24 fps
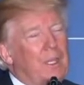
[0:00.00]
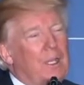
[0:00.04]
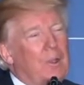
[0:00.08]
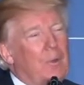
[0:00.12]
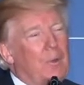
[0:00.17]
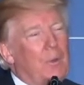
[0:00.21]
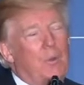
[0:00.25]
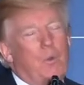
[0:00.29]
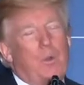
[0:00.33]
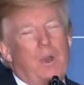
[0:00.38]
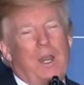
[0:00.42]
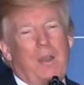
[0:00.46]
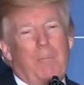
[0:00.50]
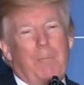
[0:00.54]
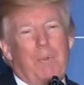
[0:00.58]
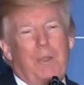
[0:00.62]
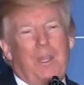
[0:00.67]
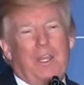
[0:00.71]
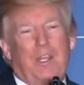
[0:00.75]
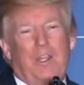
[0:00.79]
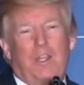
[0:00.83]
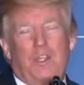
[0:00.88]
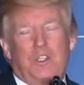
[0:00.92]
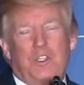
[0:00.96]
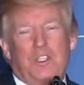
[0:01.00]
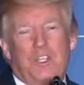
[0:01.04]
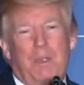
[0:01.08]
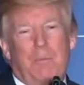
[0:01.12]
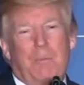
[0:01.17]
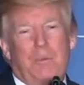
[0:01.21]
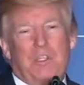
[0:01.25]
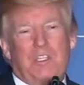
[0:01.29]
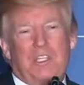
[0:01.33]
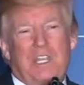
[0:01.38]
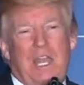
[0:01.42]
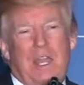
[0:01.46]
We want to bring those
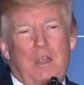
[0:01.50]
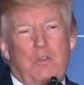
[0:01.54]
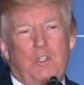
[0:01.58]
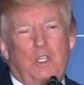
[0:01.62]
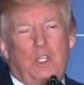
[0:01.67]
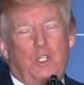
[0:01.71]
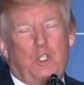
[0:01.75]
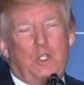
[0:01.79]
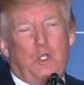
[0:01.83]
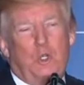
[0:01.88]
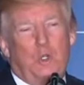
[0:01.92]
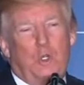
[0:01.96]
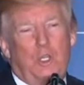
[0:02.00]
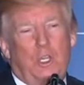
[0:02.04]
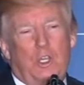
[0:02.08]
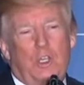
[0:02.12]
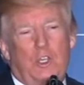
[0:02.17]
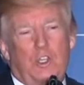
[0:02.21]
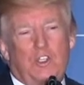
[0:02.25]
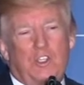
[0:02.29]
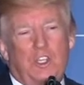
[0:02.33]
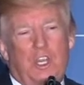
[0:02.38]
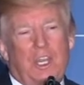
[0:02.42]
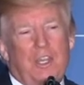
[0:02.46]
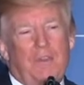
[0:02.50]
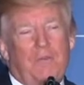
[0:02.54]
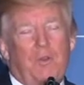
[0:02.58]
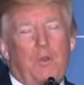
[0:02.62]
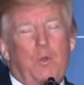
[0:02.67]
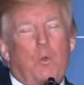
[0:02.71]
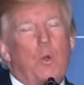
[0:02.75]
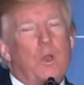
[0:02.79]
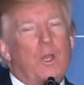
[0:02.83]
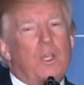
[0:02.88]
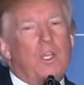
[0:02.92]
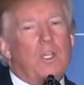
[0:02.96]
numbers down to 2 years and
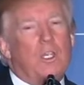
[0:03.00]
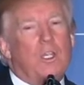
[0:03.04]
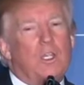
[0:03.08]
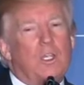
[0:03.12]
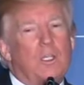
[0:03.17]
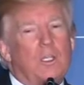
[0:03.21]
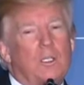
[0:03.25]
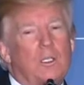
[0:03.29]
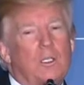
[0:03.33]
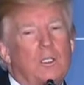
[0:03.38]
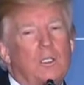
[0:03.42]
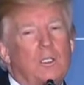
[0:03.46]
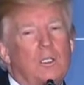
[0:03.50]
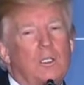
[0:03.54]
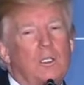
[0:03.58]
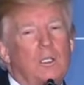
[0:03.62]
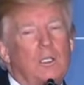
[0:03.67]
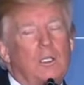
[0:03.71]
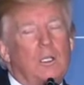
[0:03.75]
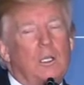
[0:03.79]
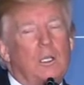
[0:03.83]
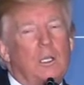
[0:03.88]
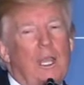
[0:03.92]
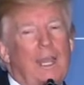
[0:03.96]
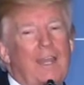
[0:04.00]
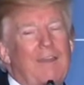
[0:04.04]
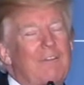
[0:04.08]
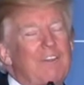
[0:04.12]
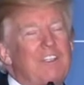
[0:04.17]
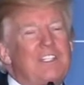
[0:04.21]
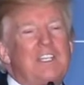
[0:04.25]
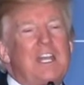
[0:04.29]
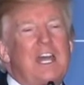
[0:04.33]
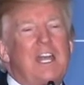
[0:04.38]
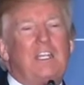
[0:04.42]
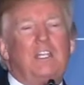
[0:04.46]
even 1 year. And if
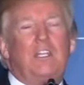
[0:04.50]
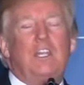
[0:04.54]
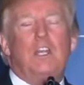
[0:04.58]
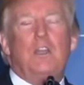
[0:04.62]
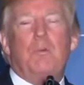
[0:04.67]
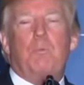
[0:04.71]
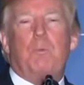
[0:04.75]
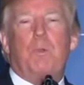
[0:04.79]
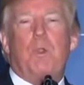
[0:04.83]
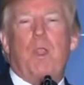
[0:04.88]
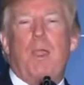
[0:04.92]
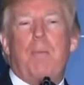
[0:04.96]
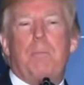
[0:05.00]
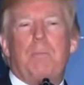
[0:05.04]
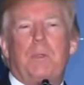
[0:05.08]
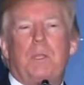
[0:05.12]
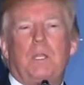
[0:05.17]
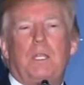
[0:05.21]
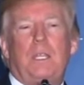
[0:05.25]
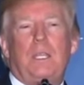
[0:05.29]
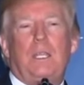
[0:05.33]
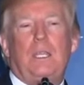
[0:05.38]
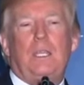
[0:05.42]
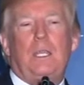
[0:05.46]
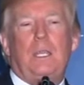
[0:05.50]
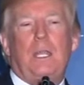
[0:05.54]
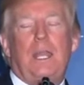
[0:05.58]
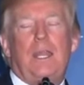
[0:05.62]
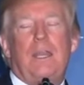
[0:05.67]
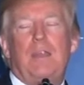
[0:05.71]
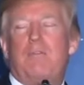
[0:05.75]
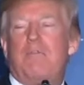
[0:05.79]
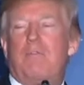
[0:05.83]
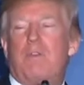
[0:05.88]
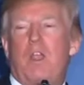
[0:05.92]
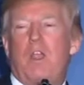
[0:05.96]
it's not done properly
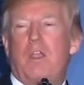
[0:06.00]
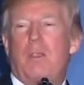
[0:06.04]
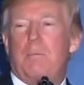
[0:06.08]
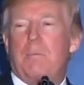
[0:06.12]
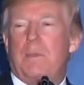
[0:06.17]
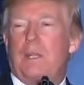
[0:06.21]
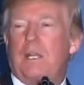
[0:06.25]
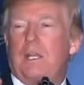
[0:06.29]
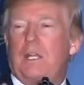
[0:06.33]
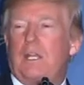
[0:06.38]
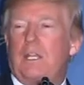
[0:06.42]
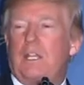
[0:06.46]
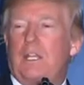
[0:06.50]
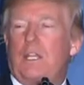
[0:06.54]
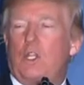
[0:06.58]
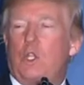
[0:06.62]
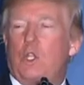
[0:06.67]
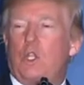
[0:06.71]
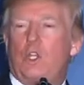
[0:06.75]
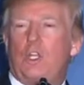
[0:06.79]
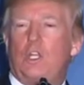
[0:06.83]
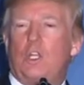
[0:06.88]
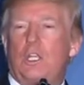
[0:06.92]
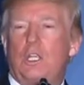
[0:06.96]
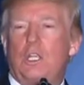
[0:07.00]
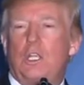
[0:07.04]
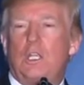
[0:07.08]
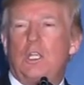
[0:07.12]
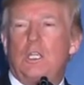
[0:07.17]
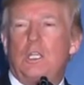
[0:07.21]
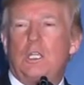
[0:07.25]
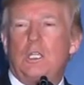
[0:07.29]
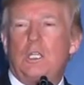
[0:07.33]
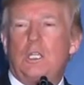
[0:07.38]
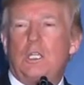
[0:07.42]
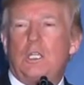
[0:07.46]
and environmentally good,
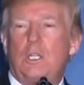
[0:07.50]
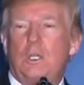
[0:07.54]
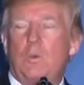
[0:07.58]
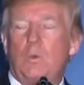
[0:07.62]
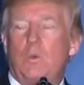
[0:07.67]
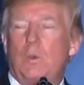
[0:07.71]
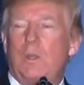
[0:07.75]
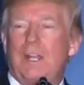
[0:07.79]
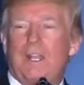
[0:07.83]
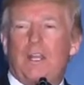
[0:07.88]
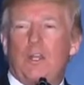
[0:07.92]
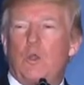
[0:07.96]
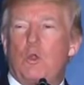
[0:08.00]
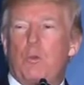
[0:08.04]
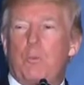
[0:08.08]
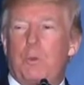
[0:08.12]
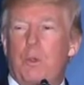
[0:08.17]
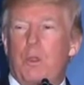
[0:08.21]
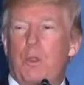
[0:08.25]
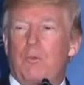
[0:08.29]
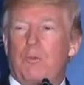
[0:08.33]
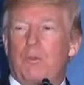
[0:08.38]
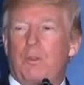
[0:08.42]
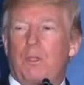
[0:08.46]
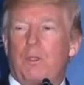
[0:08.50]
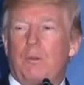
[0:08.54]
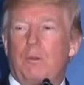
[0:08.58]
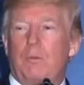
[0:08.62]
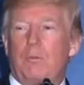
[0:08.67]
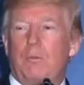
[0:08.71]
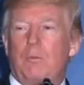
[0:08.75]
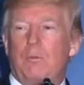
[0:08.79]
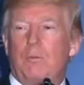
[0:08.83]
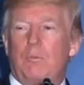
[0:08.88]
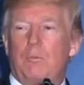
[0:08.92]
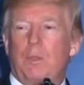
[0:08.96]
we're not going to approve it.
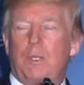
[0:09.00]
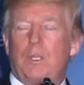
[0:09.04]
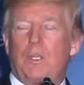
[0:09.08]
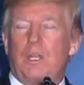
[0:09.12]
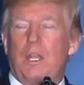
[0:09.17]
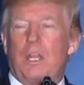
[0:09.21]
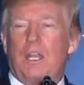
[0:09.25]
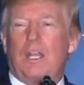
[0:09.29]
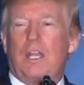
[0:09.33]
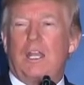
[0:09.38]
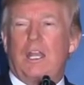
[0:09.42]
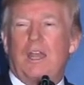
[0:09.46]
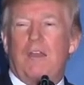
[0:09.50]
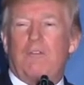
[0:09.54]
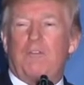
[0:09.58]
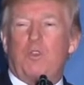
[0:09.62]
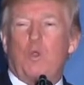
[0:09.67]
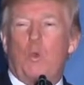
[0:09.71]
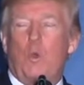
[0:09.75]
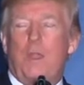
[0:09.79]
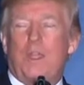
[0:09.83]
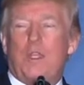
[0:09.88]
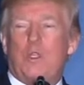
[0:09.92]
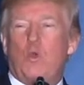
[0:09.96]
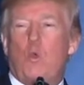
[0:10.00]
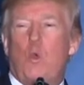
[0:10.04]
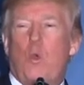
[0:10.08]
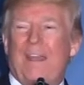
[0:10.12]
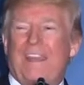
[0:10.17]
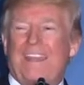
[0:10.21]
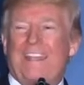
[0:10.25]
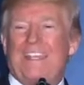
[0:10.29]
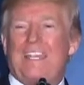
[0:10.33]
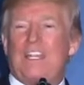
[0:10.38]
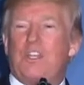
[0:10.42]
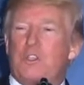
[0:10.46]
But you're not going to have to wait
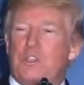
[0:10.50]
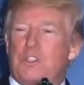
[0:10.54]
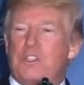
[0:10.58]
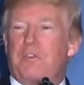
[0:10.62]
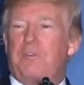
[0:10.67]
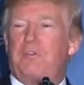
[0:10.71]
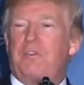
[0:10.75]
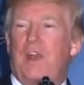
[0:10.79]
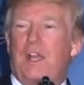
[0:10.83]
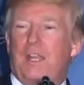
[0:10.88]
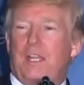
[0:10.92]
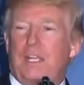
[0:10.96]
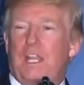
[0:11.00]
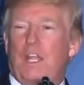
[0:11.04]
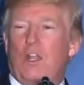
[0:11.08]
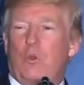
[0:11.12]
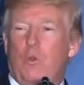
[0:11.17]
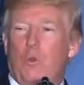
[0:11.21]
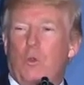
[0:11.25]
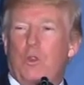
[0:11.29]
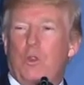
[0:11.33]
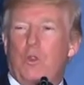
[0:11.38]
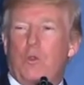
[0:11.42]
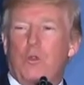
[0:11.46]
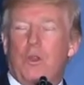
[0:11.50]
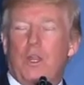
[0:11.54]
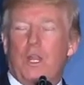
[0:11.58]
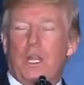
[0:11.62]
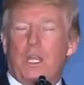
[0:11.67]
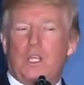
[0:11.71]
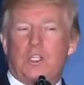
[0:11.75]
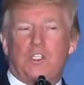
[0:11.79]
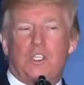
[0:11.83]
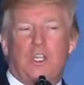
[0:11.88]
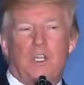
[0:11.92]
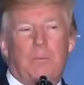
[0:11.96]
20 years to find out whether or
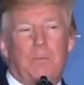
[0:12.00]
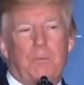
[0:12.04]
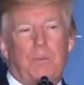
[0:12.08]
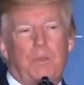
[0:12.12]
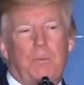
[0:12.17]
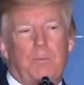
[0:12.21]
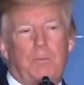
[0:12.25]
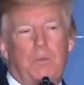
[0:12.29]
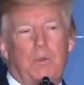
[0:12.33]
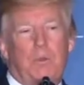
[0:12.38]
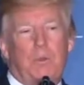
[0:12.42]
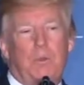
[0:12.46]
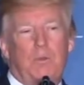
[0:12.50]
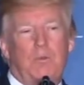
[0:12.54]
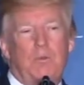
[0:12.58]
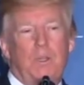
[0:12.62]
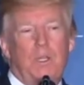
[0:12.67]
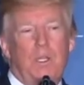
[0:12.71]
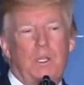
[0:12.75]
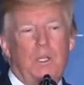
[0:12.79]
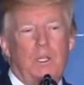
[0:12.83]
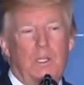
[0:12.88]
not it's going to be approved.